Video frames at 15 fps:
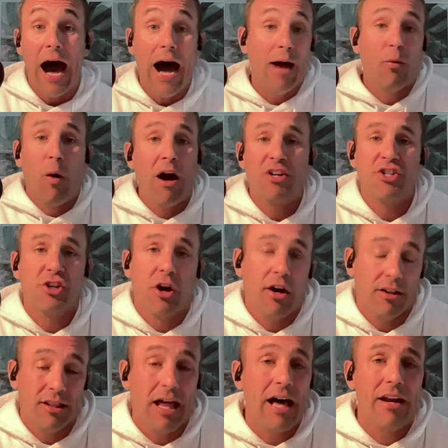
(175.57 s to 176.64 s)
I watched a
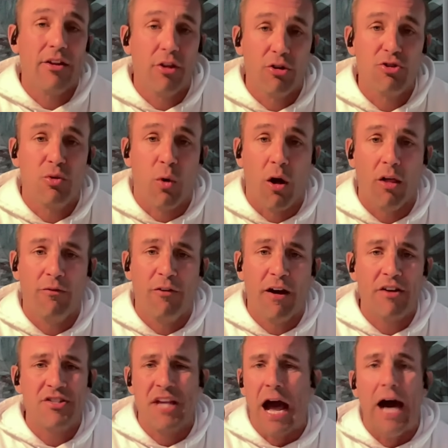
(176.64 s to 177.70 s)
lot of those
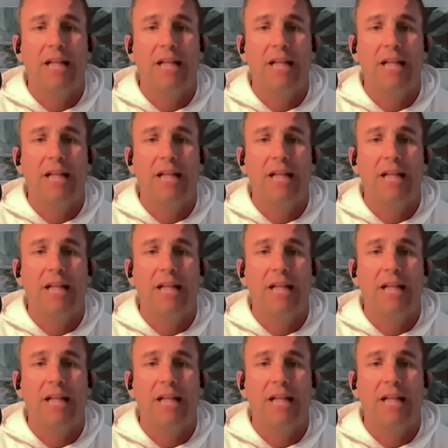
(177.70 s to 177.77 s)
qualifiers.